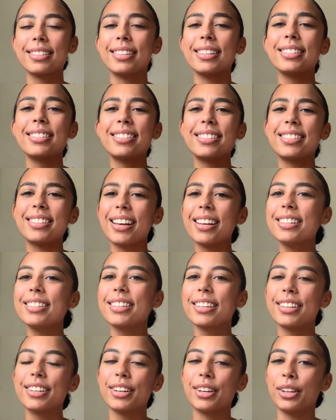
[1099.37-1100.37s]
This does
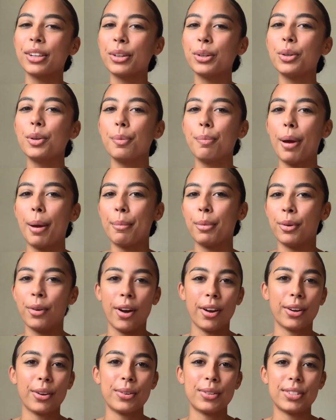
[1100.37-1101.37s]
conclude my
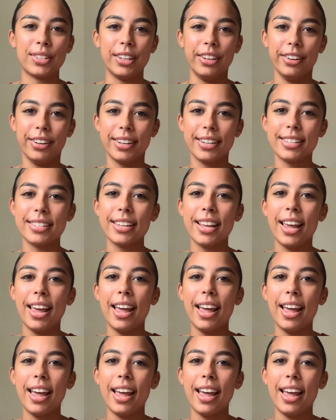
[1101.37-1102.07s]
Morocco series,